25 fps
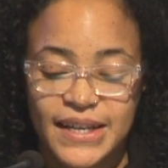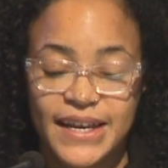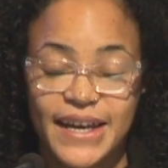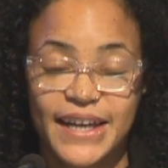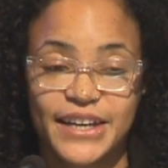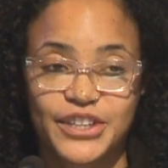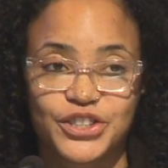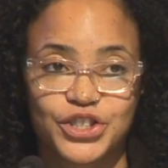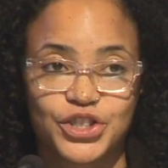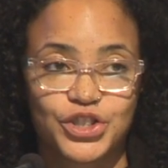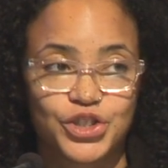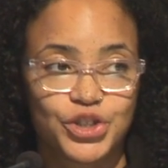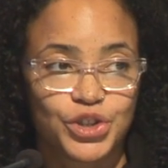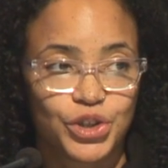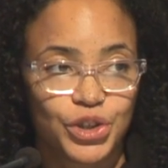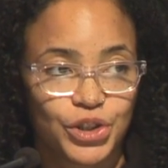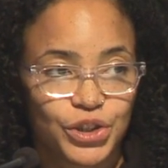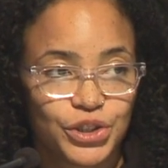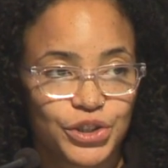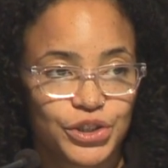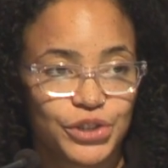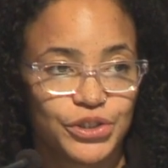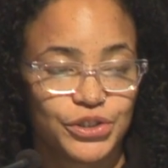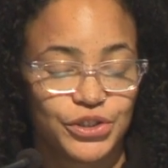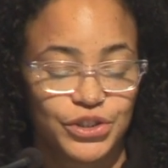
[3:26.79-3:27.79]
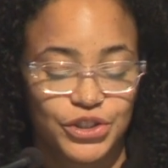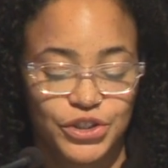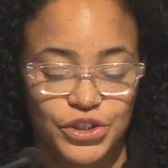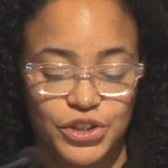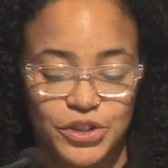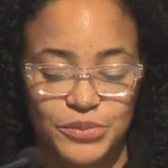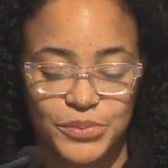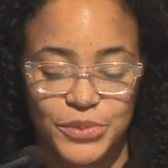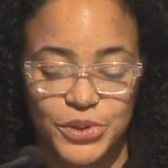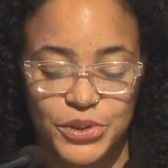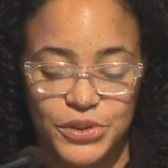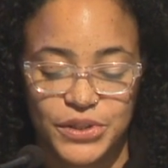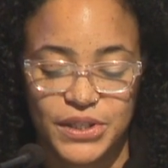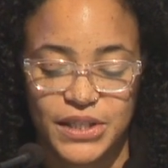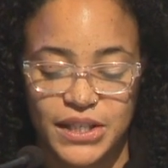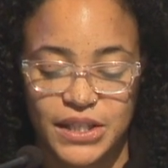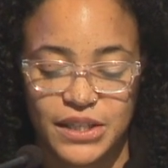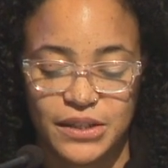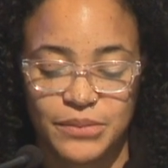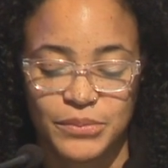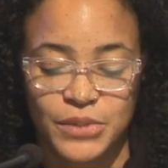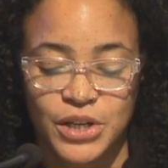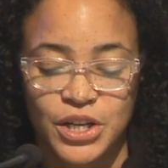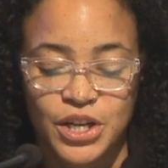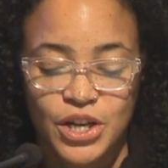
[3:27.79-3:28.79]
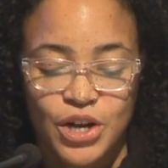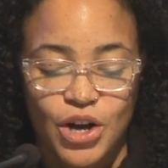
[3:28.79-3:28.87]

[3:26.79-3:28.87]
external to the museum